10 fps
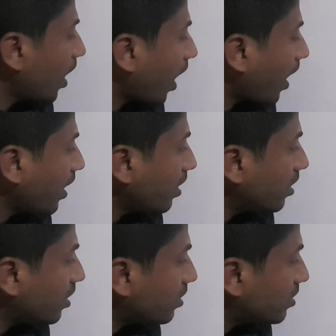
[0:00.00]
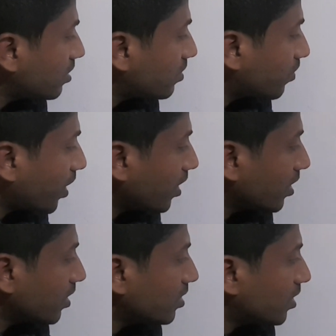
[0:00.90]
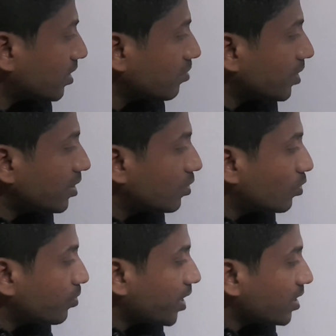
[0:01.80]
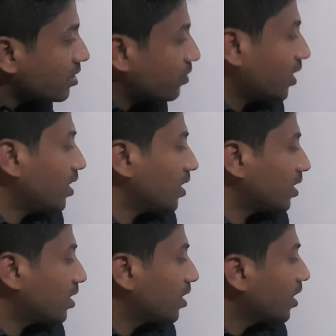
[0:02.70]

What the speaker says: and this 1 is nothing but 2 minus 1d.